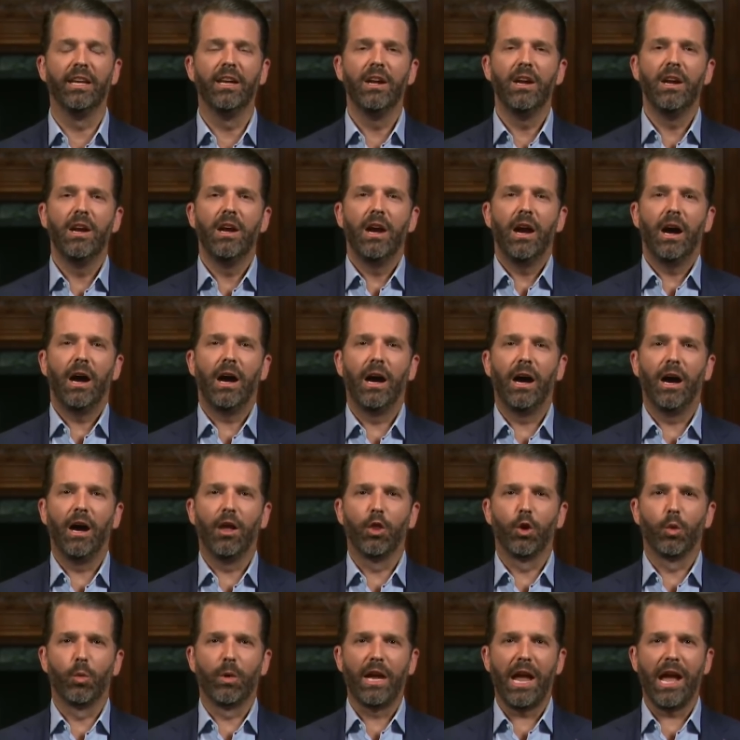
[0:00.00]
he has
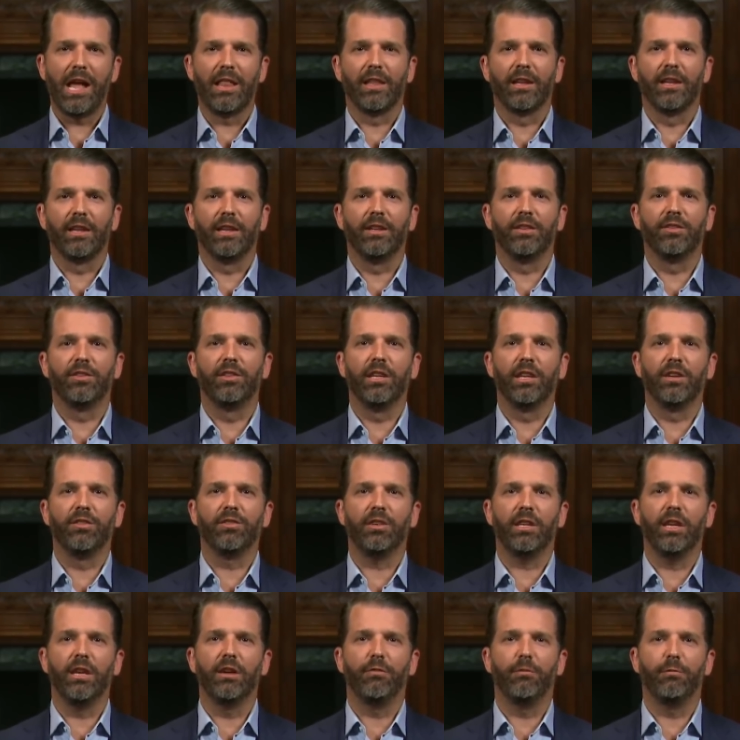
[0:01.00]
a, a hole
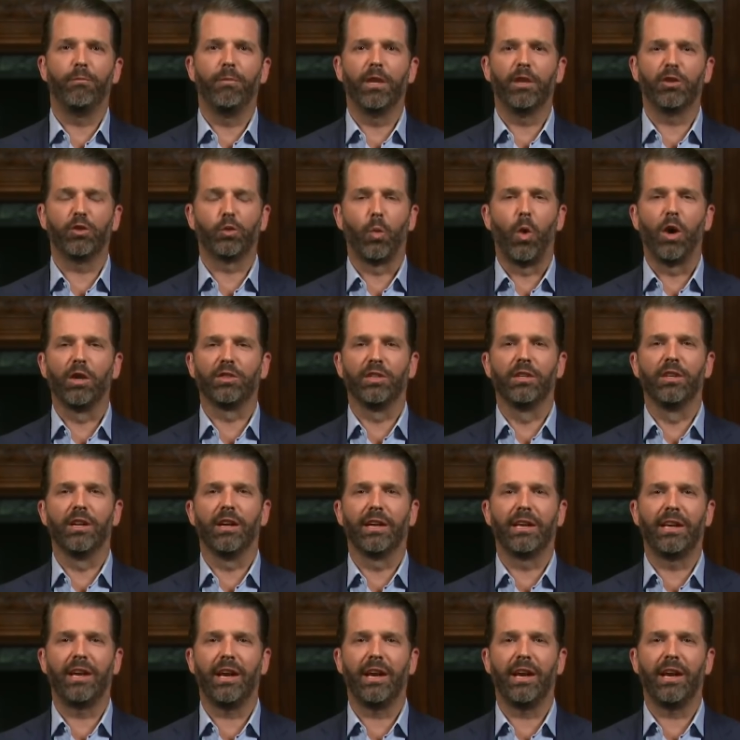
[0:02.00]
right in the middle of his